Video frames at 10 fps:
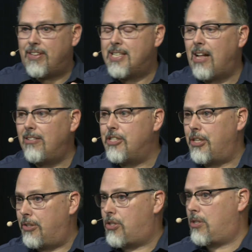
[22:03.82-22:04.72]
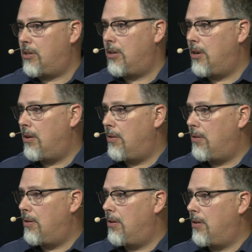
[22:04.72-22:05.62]
of intelligence.
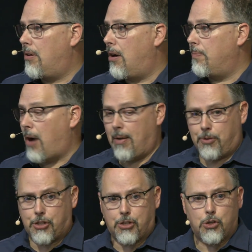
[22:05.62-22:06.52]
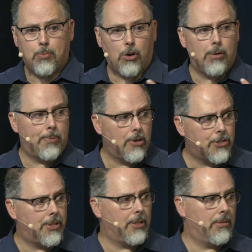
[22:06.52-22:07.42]
I'm just a smarter
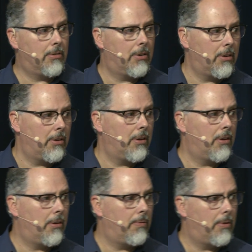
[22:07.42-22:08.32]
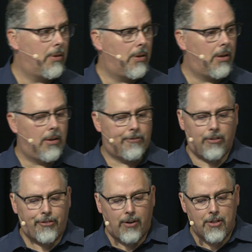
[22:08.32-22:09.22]
person.
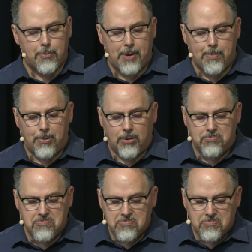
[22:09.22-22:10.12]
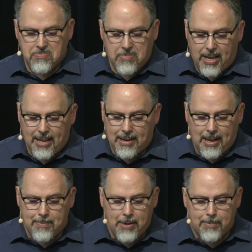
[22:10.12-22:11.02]
For, for other people, it,
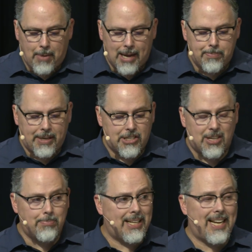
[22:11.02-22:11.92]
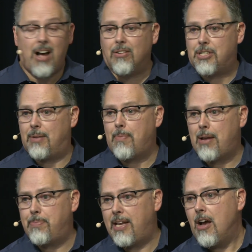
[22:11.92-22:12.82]
it, it, might be something else. It
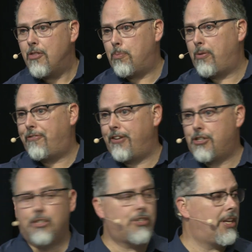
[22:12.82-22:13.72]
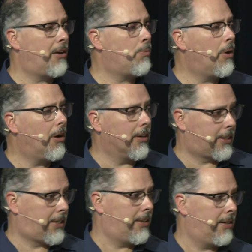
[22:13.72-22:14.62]
might be their proficiency at
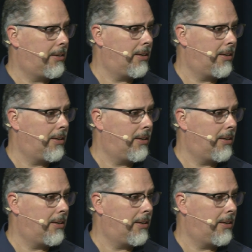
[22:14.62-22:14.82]
work,